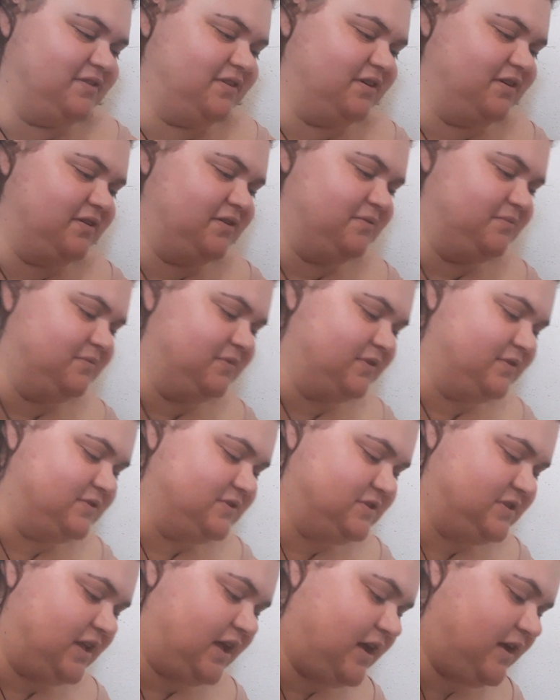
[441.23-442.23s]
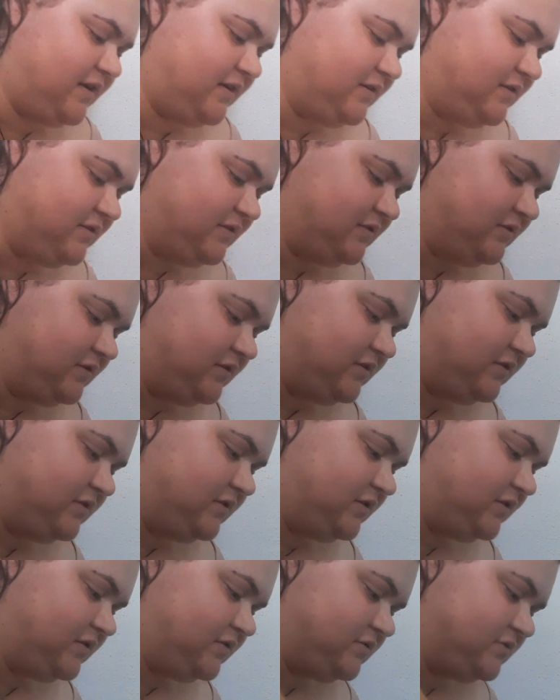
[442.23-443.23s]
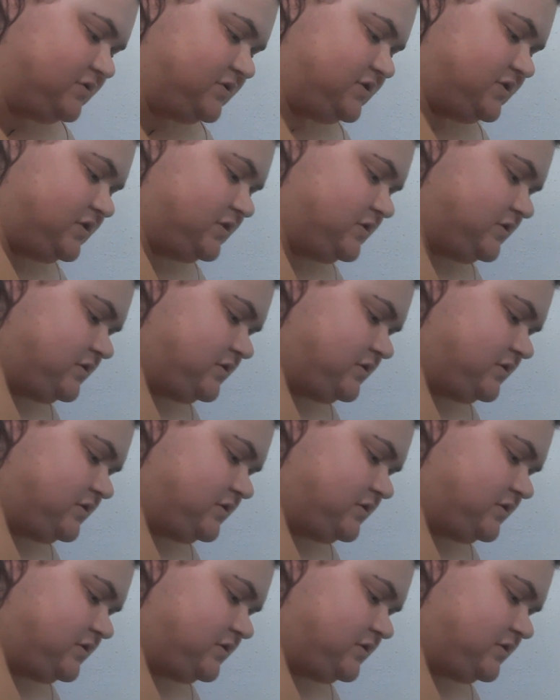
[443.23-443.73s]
um, there's that, and then there's